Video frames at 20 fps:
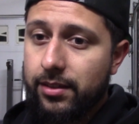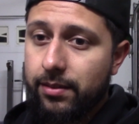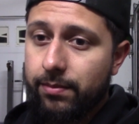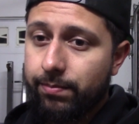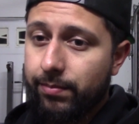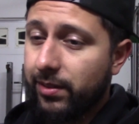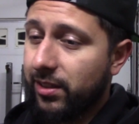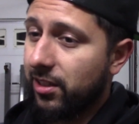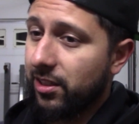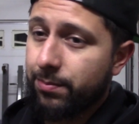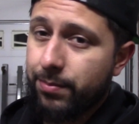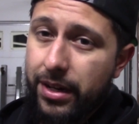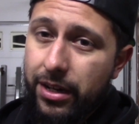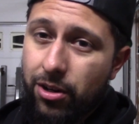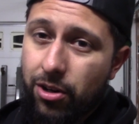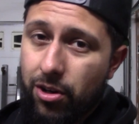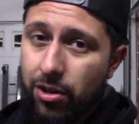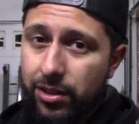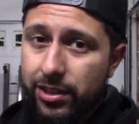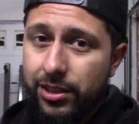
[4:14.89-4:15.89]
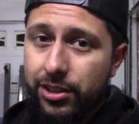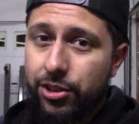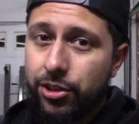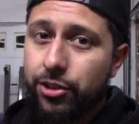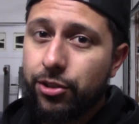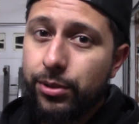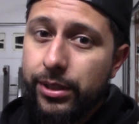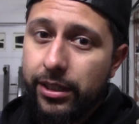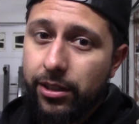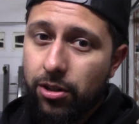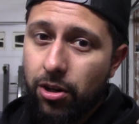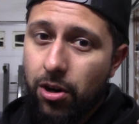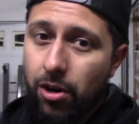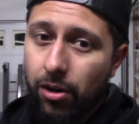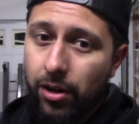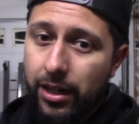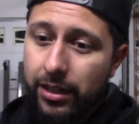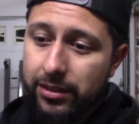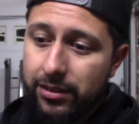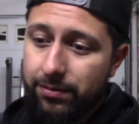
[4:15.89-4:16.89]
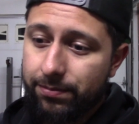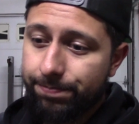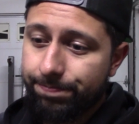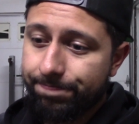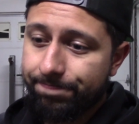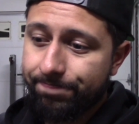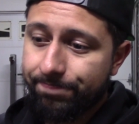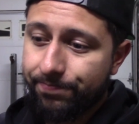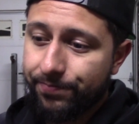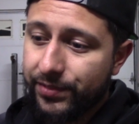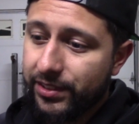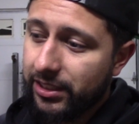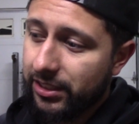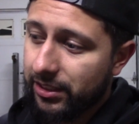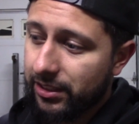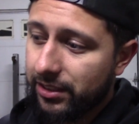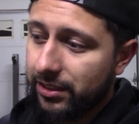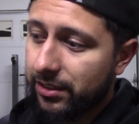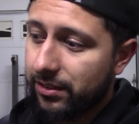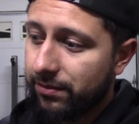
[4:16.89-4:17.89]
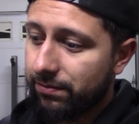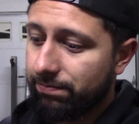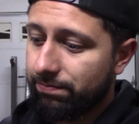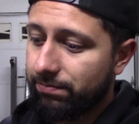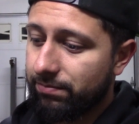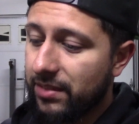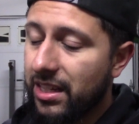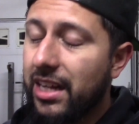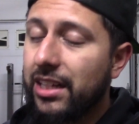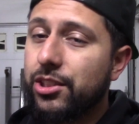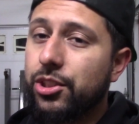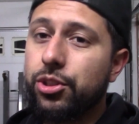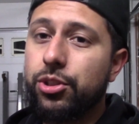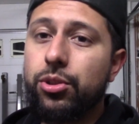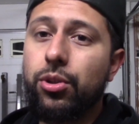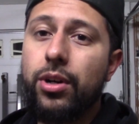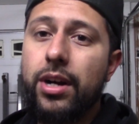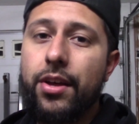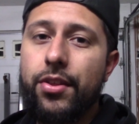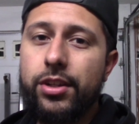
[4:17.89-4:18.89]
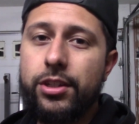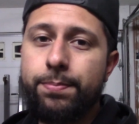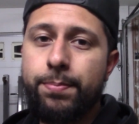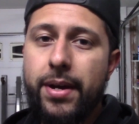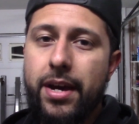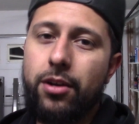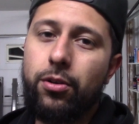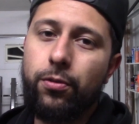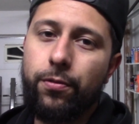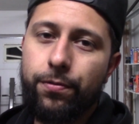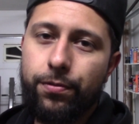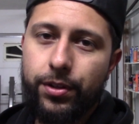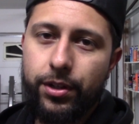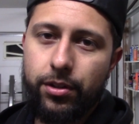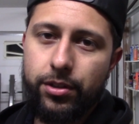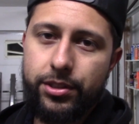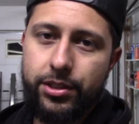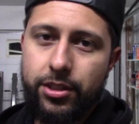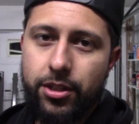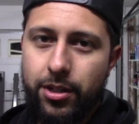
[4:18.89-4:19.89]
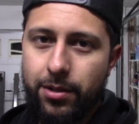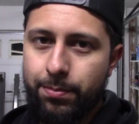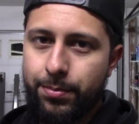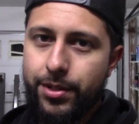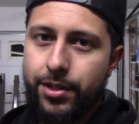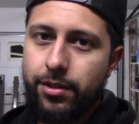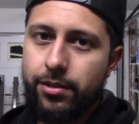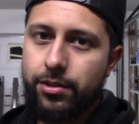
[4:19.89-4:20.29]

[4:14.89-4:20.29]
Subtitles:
Because my car is a street car, I just not sure how this pedal feel is going to be.